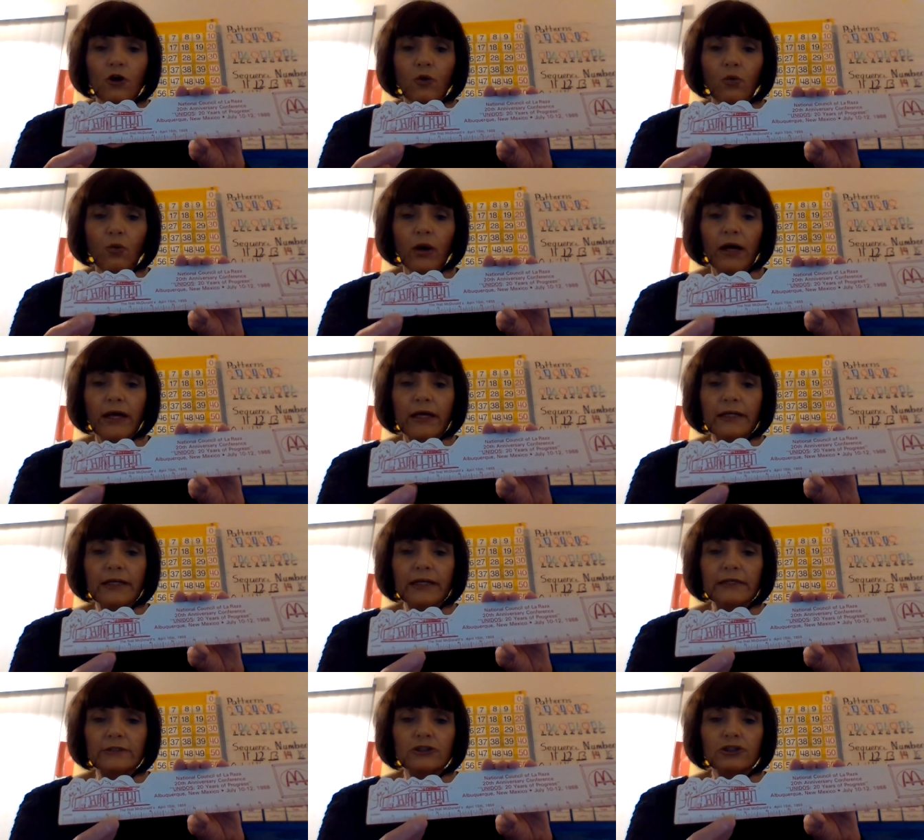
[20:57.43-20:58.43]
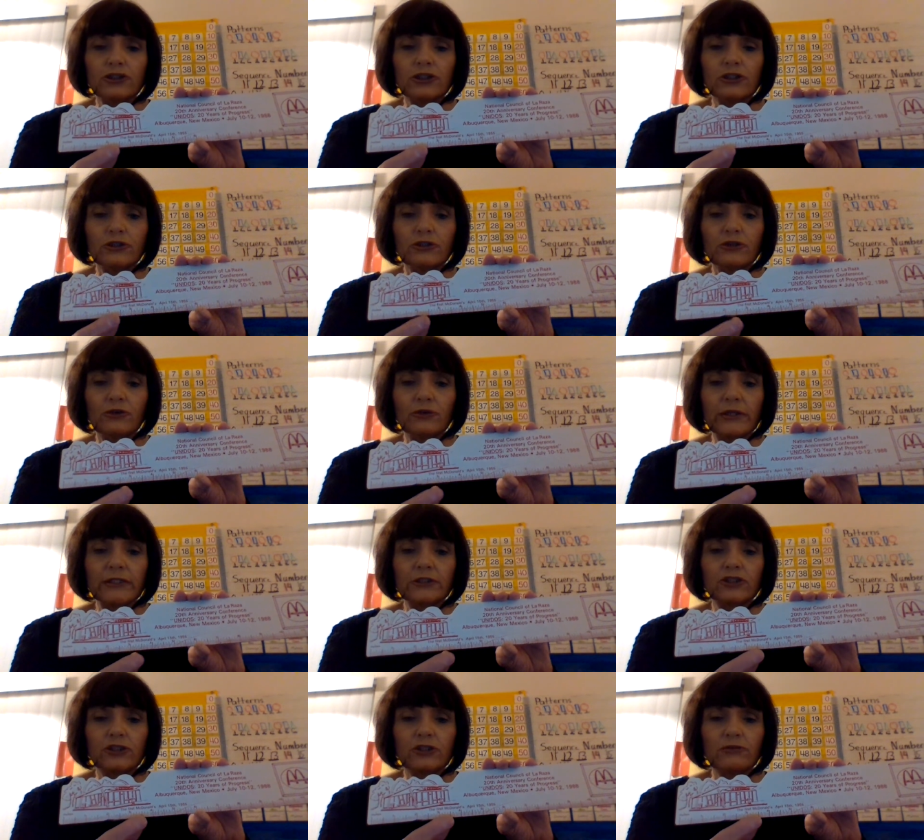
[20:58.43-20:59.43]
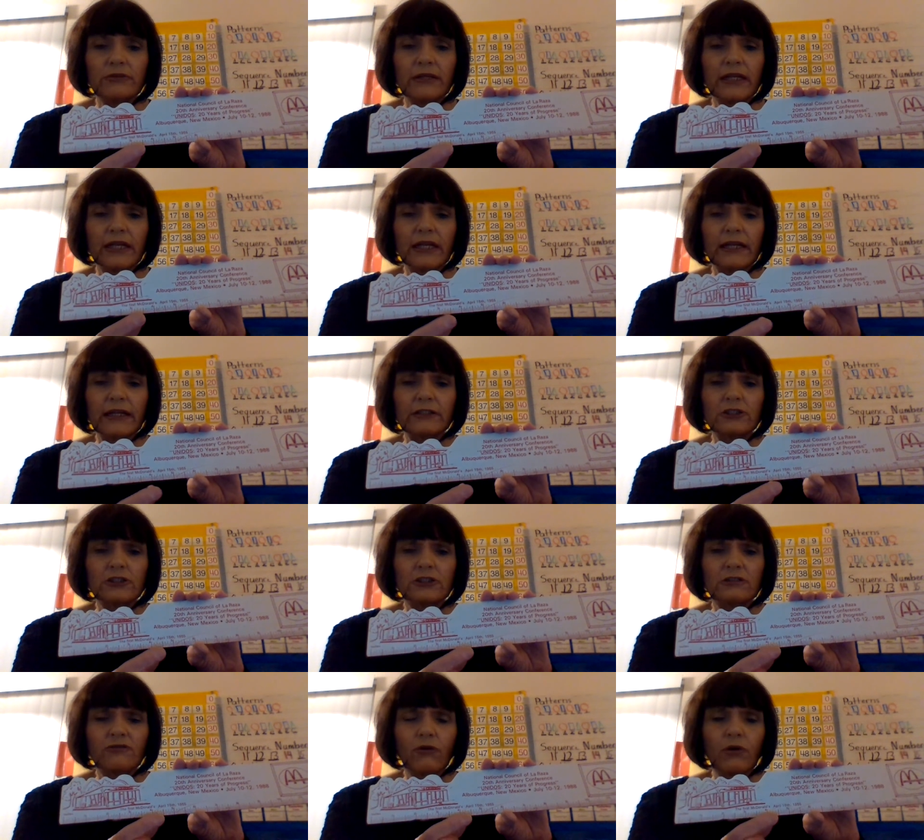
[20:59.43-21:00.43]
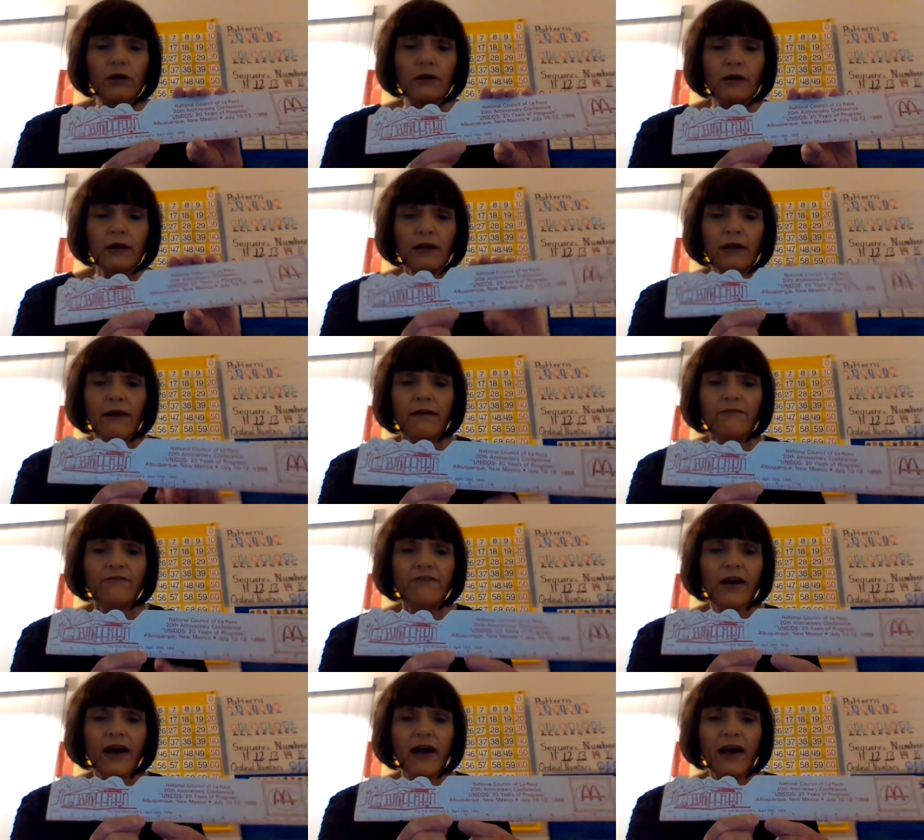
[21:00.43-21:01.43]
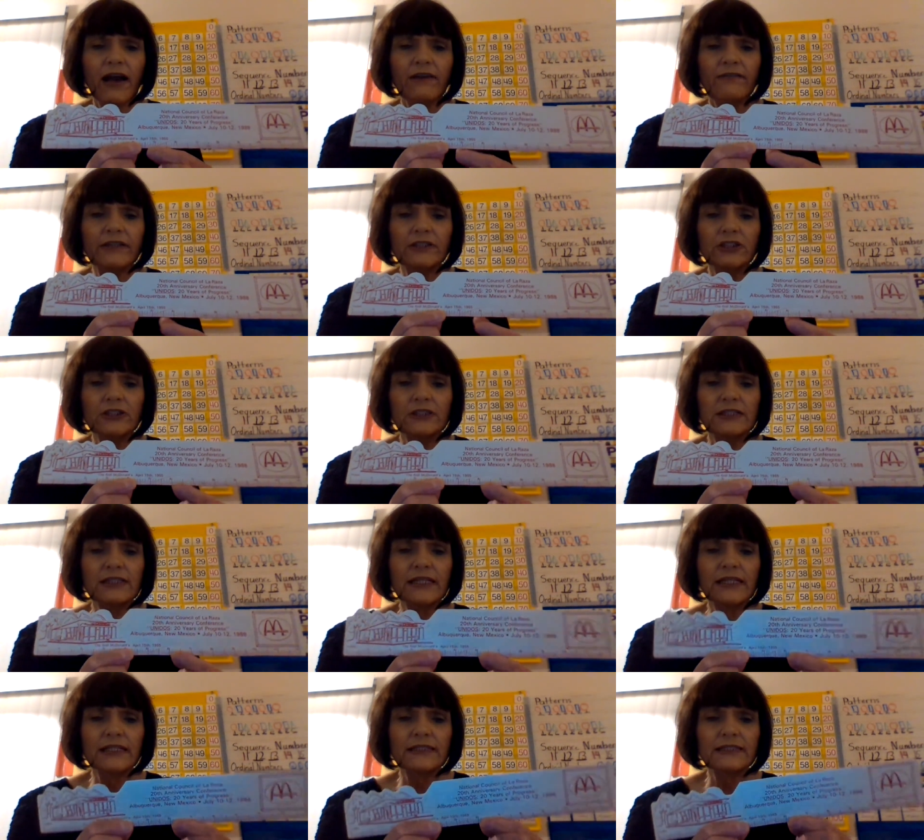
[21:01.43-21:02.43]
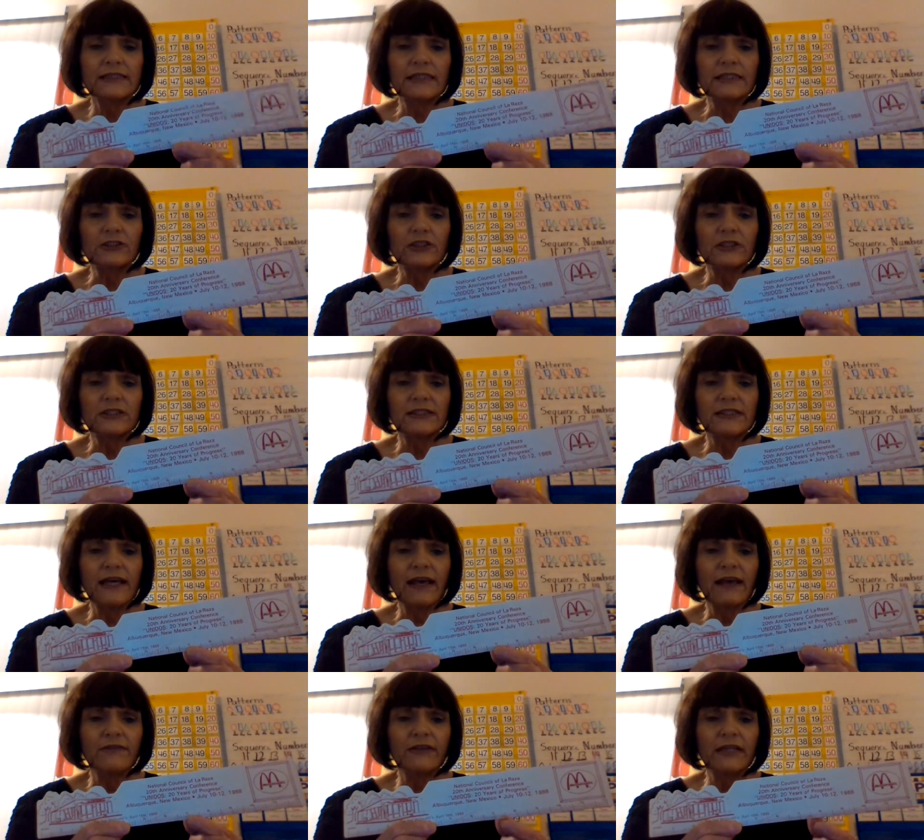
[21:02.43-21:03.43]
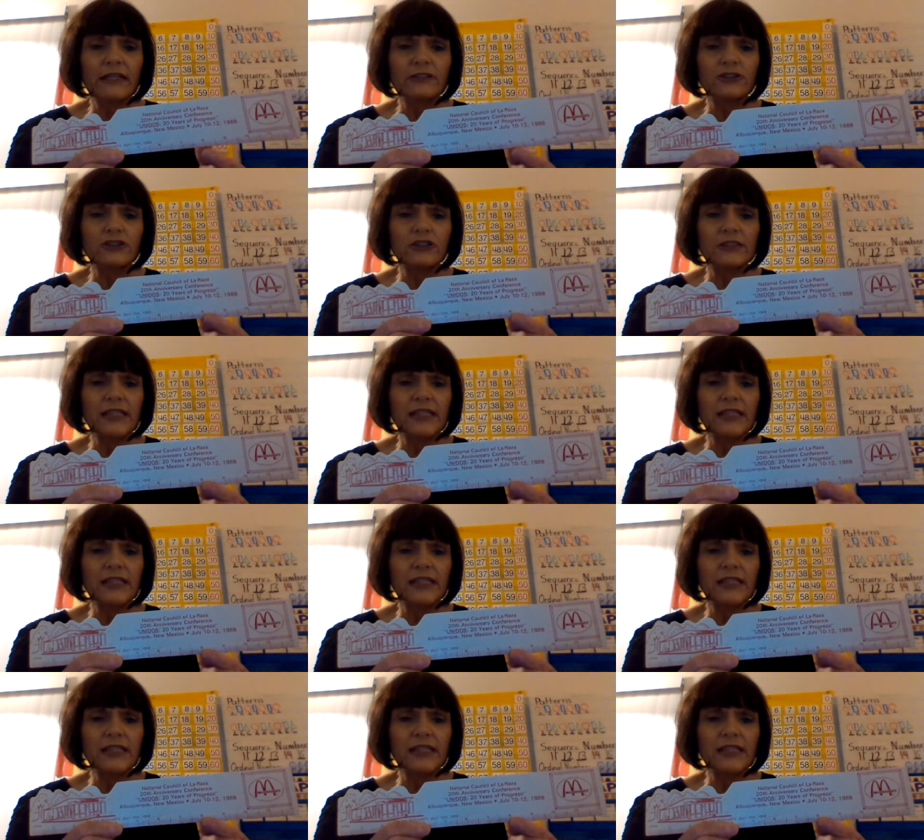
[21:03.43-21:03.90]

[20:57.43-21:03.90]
1 inch, 2 inch, 3 inches, 4, 5 inches, 6 inches, 7 inches,